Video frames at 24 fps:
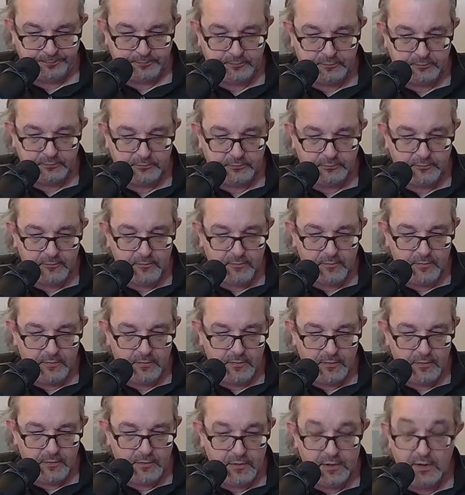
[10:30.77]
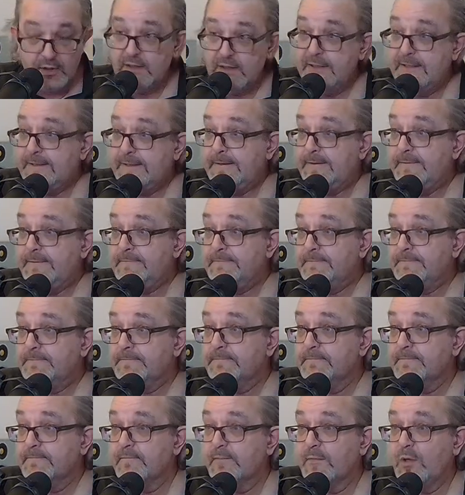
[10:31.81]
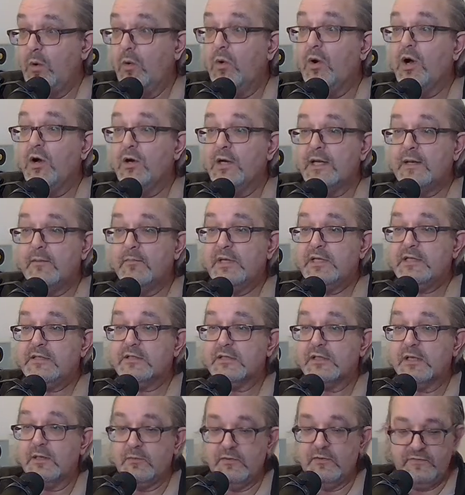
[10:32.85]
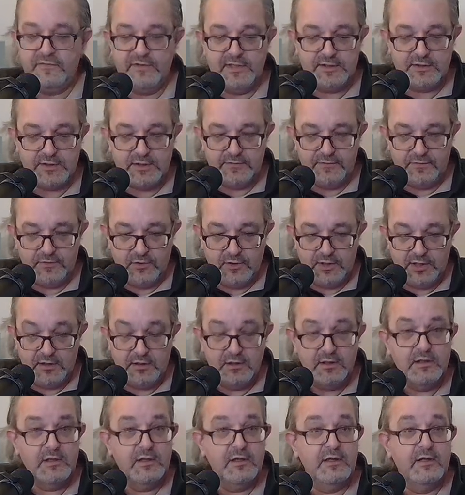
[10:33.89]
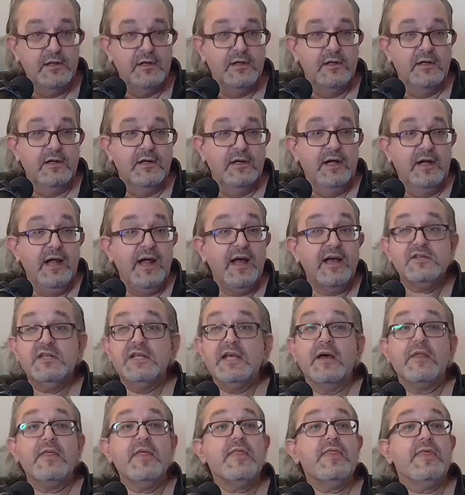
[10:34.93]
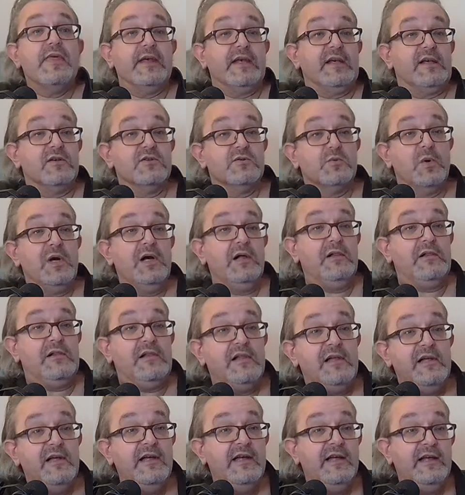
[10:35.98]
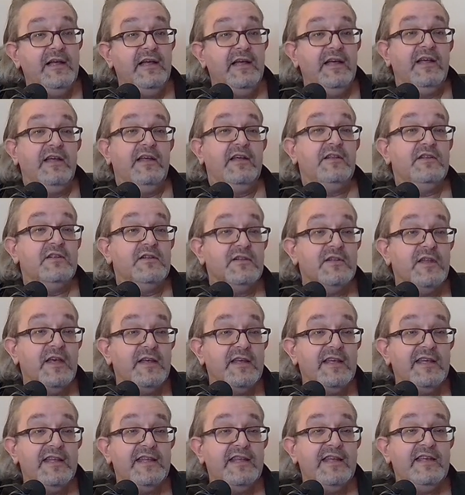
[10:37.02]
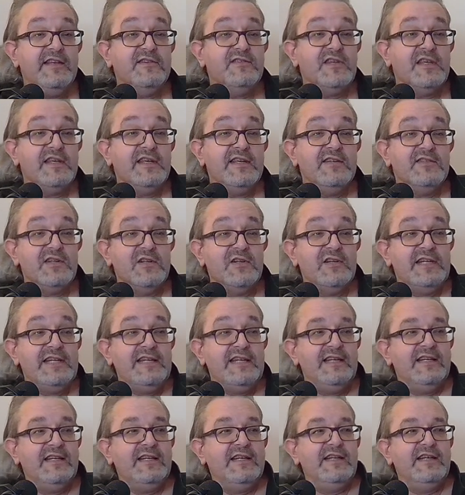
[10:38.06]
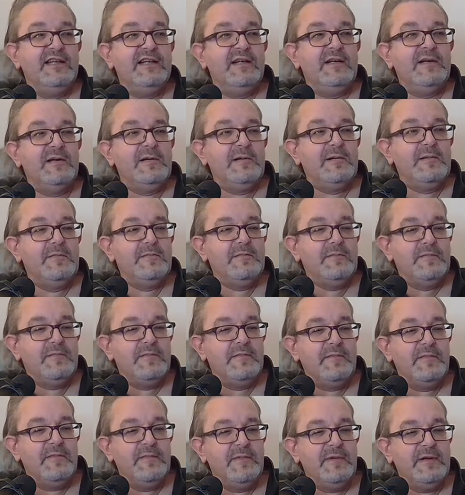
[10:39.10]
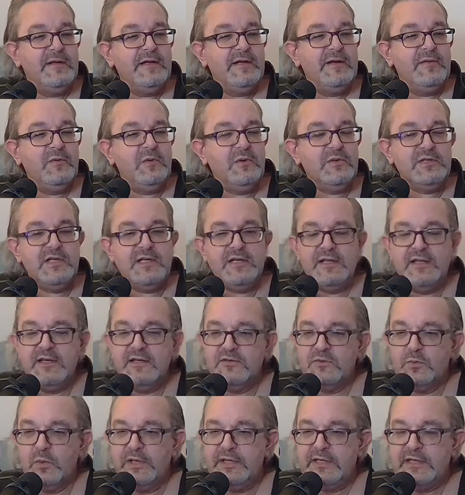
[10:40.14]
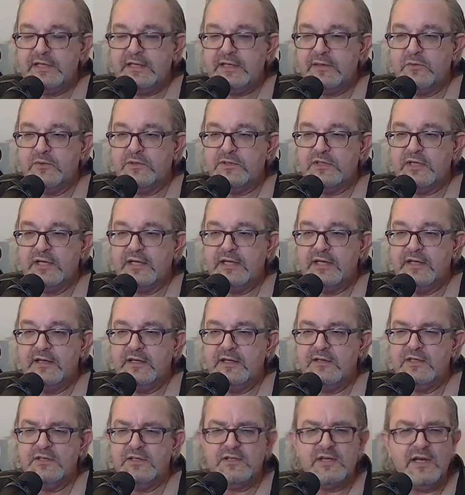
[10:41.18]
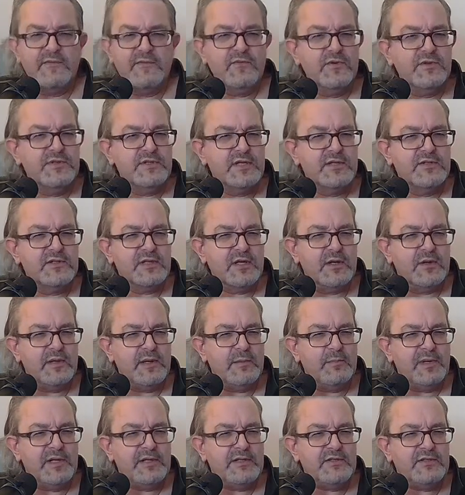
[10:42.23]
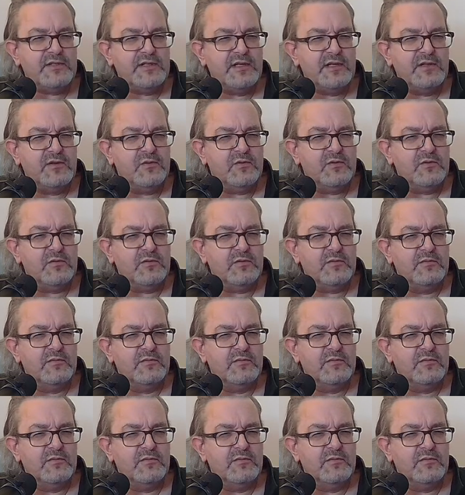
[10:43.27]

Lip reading: Or hire Dan to fix it for you. Or hire me to come and fix it for you. That's the other thing as well. He's like, what was it this week? He was saying, is it San Francisco they're based in, or